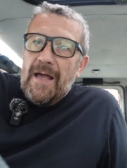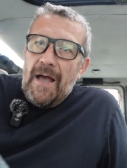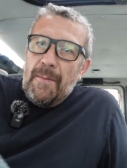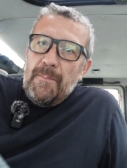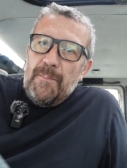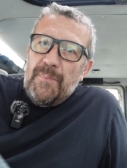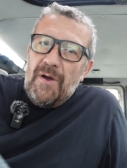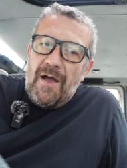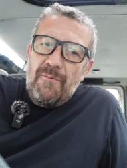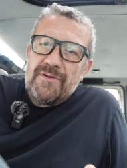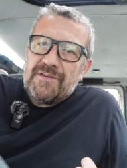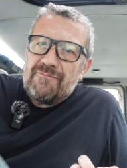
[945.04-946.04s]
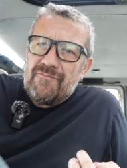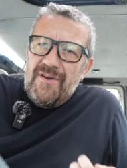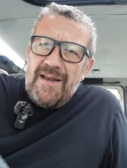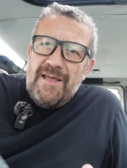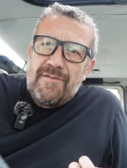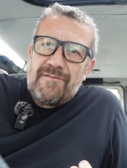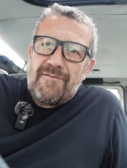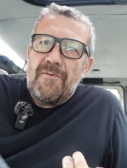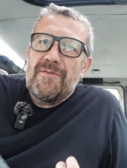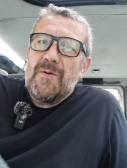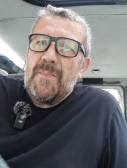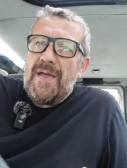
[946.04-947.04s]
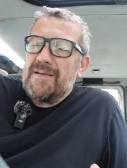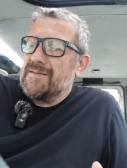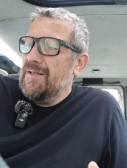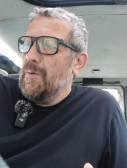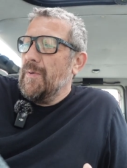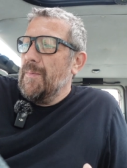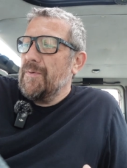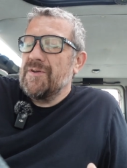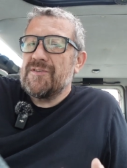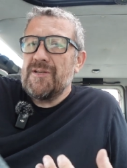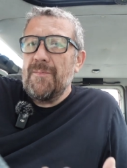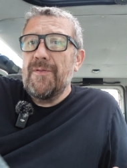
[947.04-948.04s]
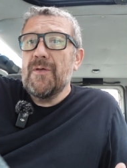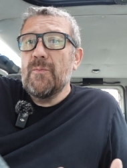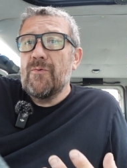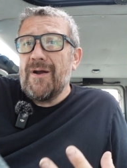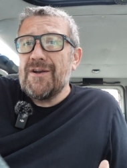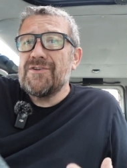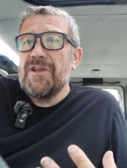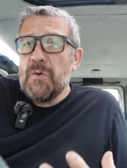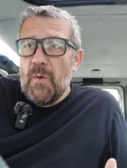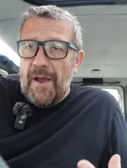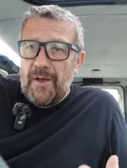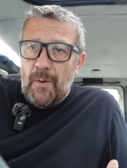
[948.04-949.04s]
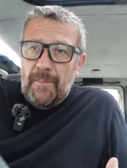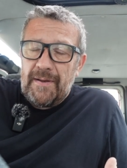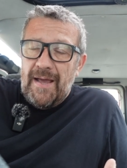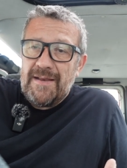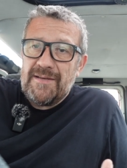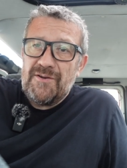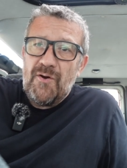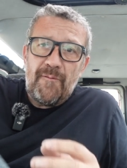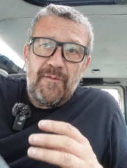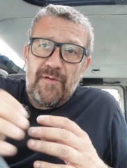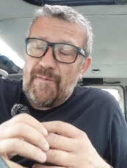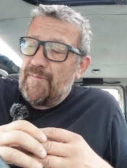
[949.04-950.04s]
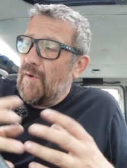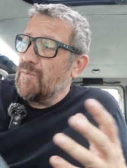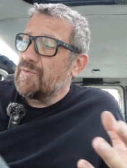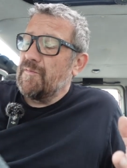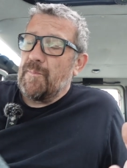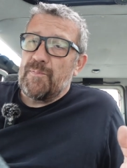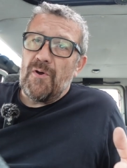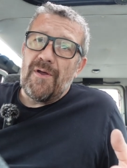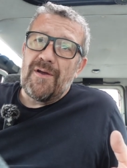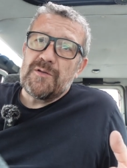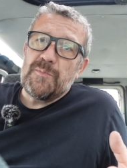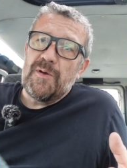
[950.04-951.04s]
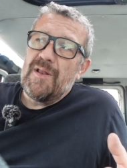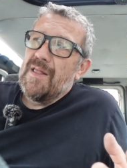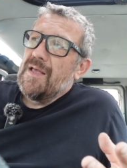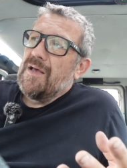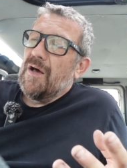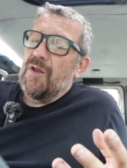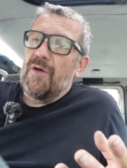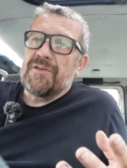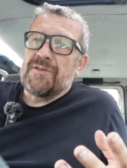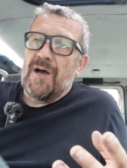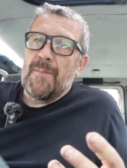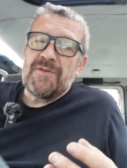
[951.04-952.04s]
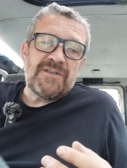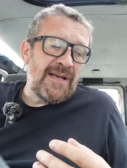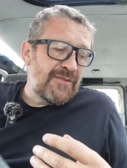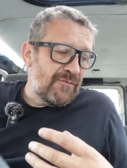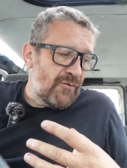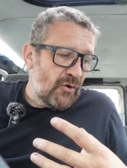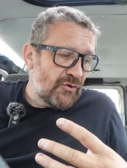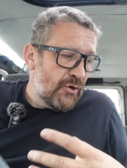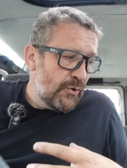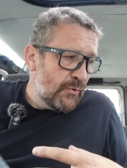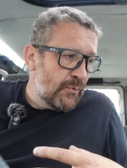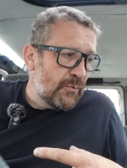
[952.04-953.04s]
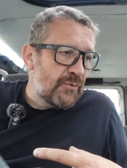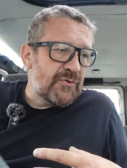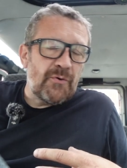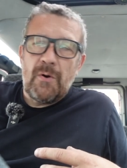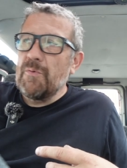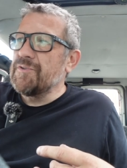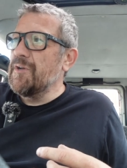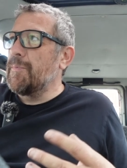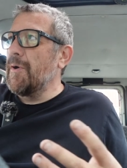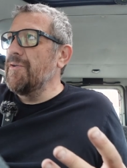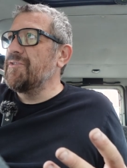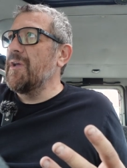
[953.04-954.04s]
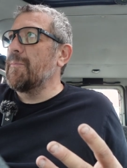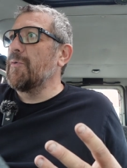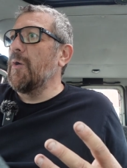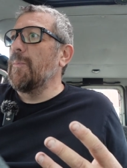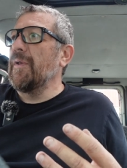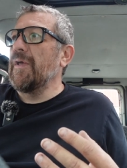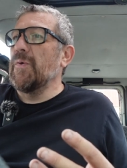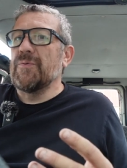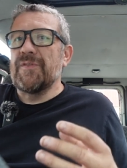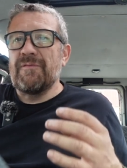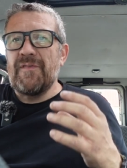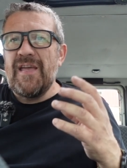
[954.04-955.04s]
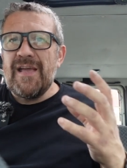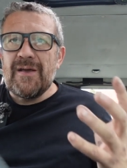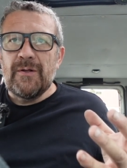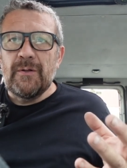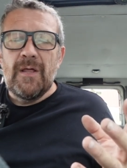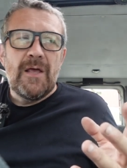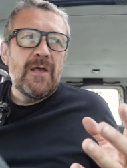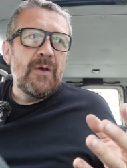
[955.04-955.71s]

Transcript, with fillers: Um, but I was really thrown in the mix a little bit because some of them were actually quite complicated, not for the fault of the products, but a lot of the time I just had the wrong tools or I wasn't approaching it properly or the vehicle